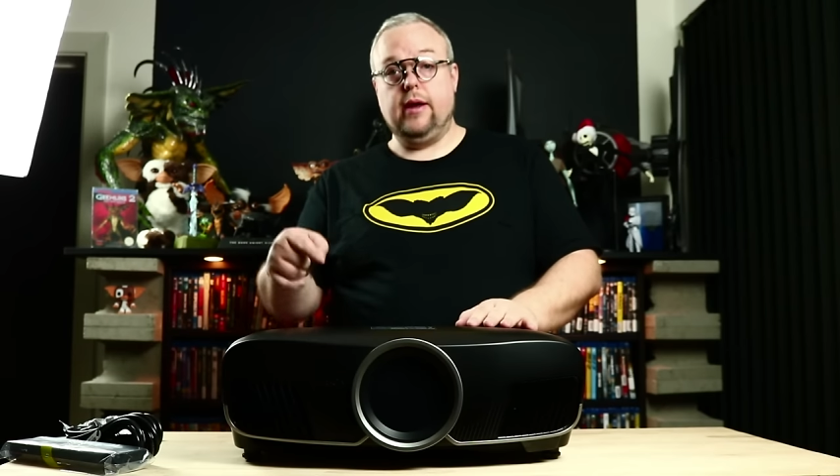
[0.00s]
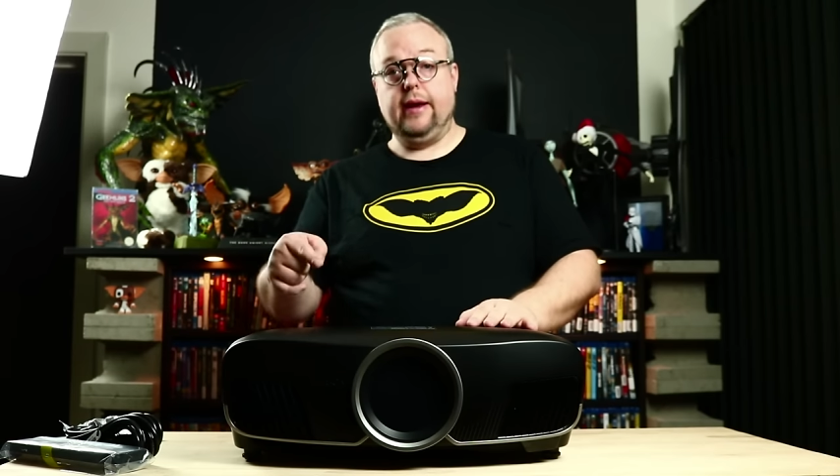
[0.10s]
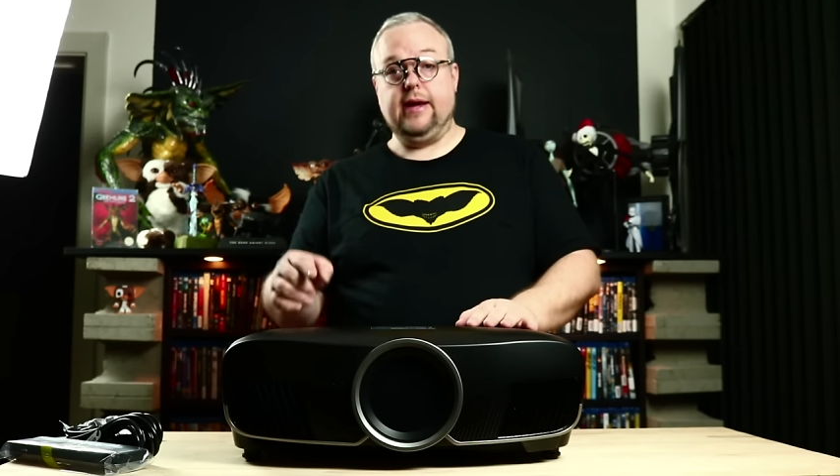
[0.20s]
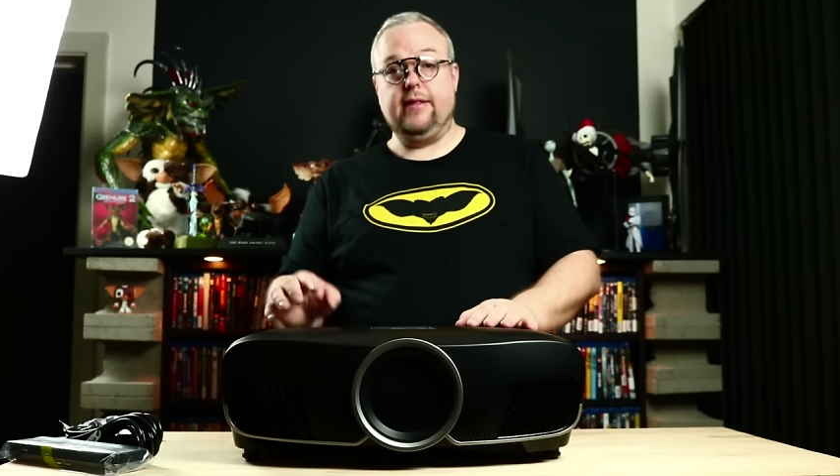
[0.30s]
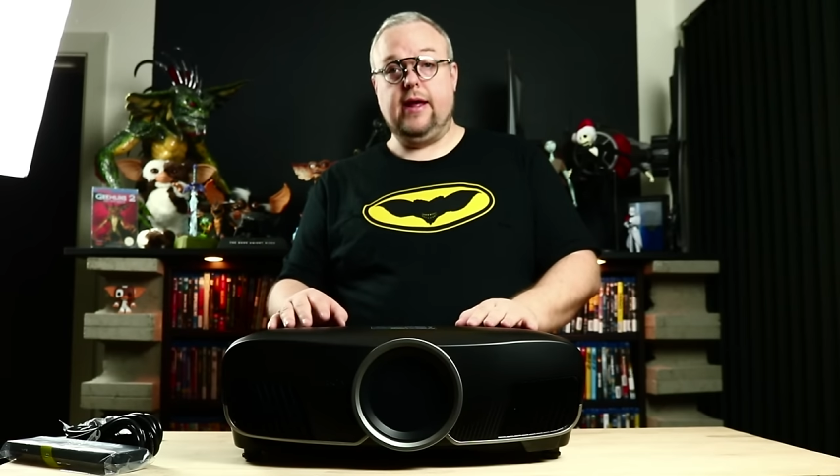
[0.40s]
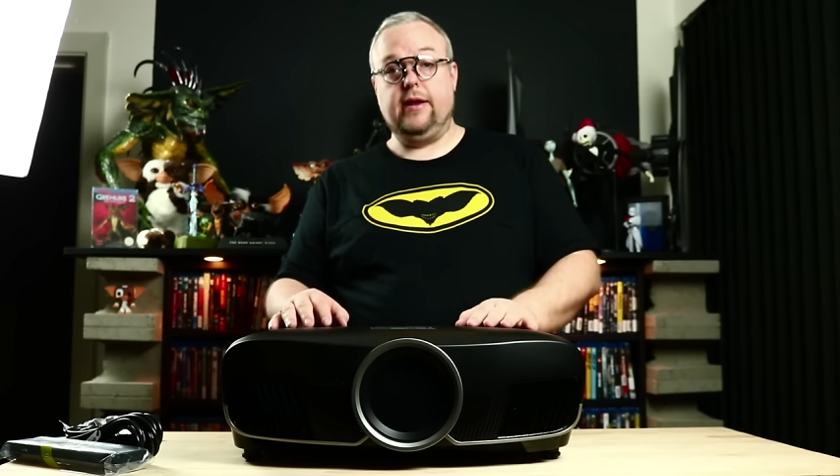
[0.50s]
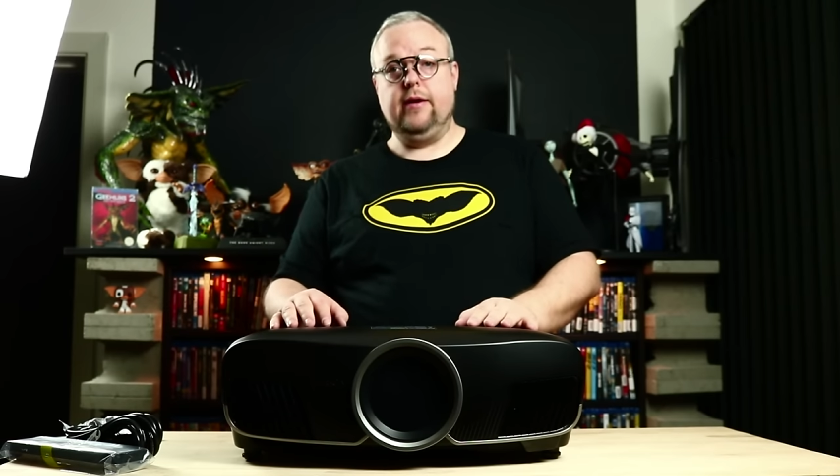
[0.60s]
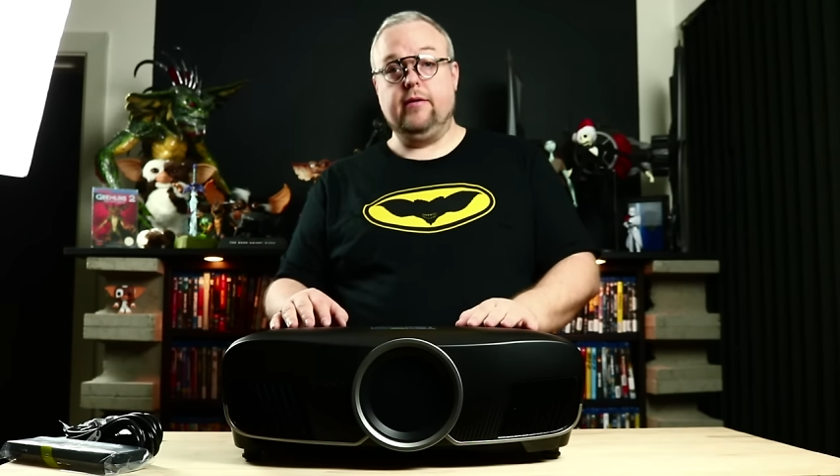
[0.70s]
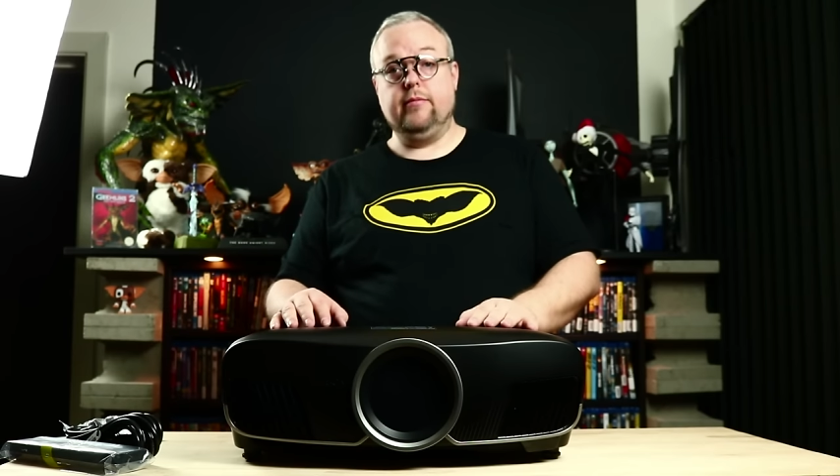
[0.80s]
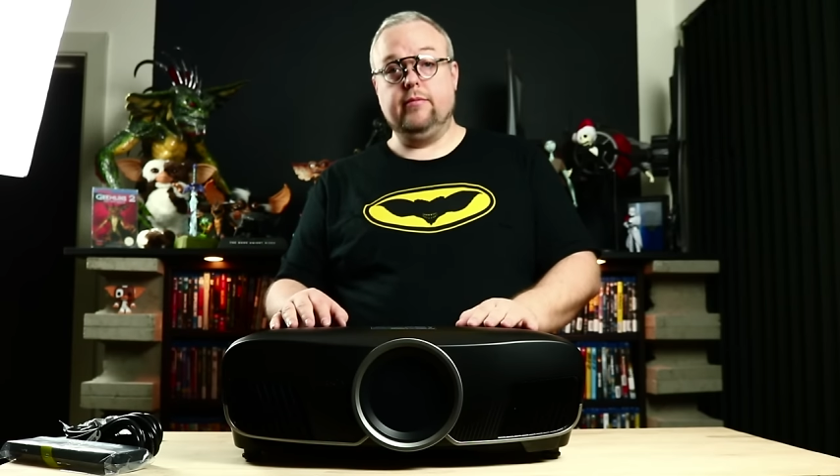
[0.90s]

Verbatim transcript: and get that here.